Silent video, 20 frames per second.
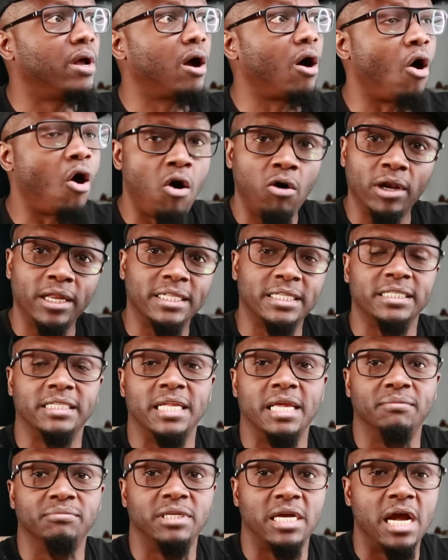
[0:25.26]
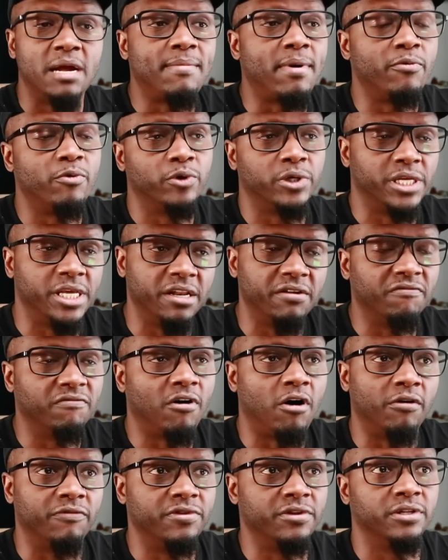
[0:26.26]
All at the same time, I would get
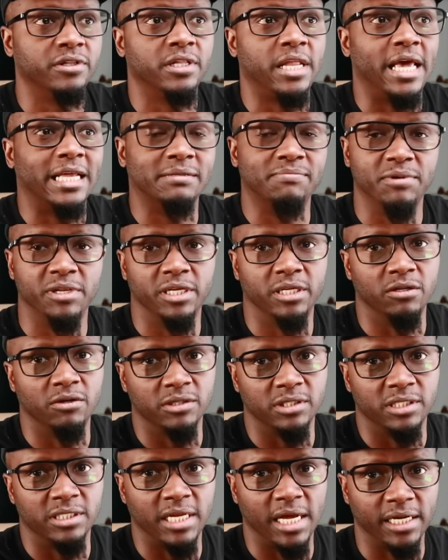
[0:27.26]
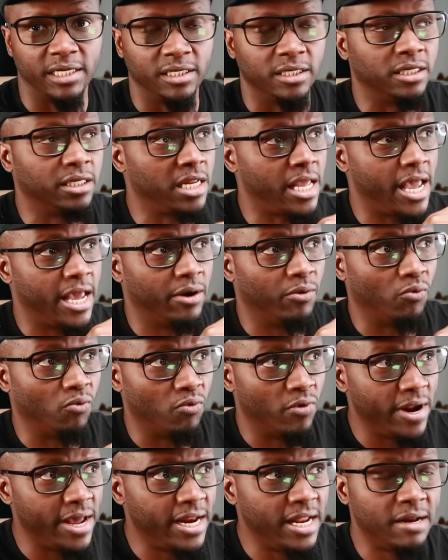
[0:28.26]
involved in as many of those as I could. And
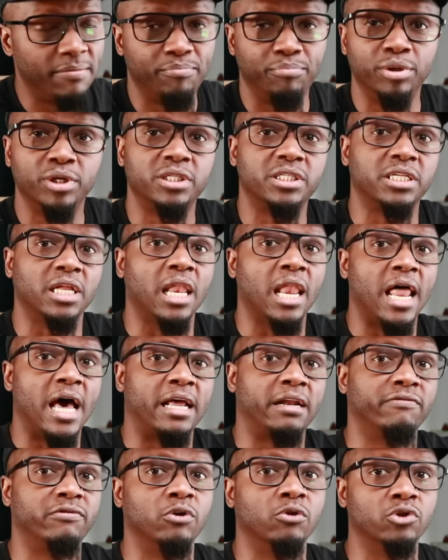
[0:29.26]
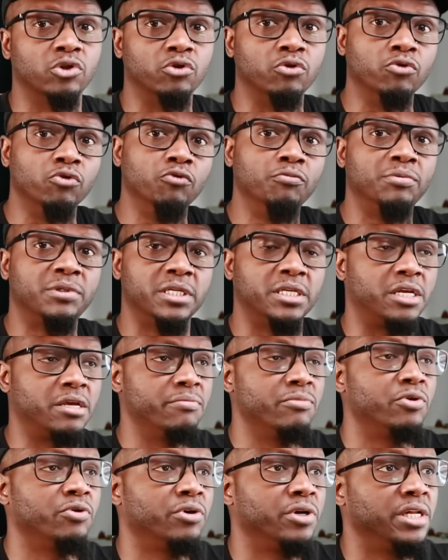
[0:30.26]
Reddit puts a lot of those groups and
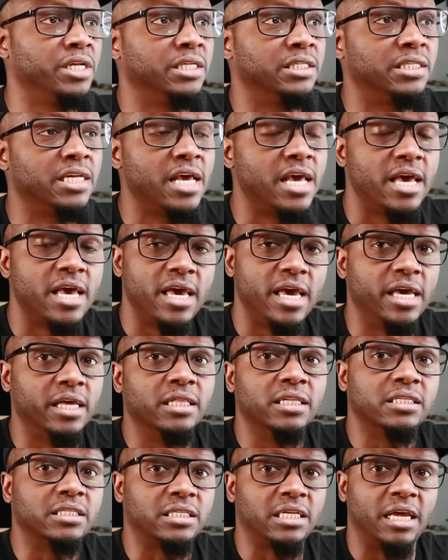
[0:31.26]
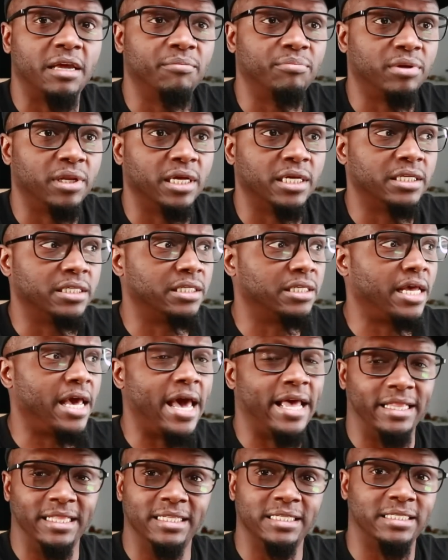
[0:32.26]
communities in the same place
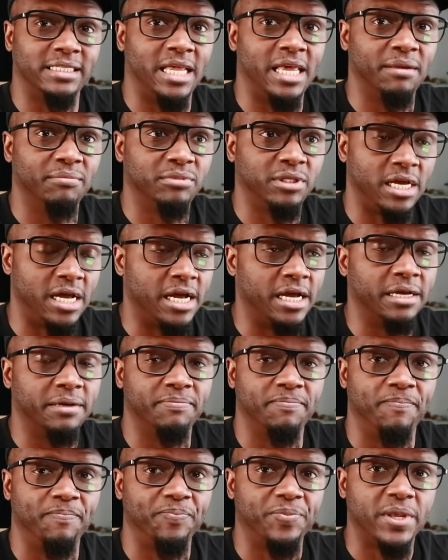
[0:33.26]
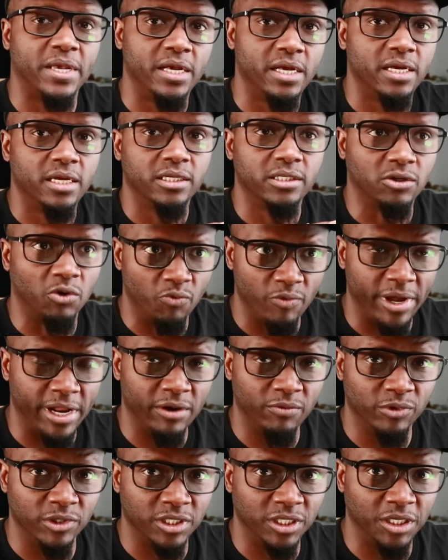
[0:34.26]
at the same time. So Reddit
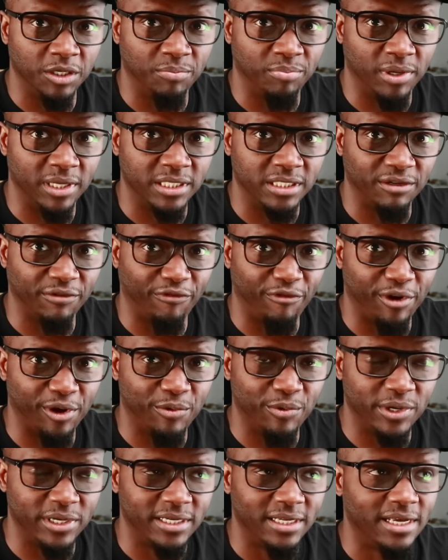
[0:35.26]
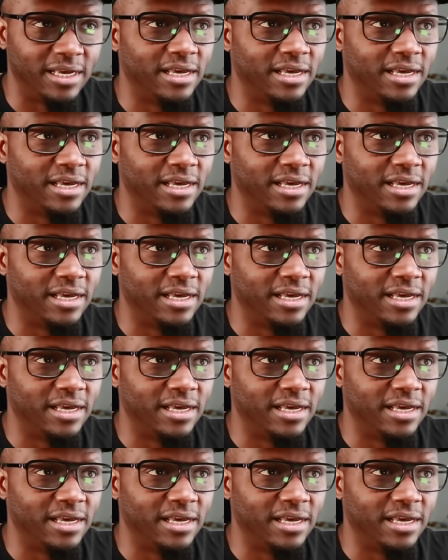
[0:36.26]
was a good place to frequent.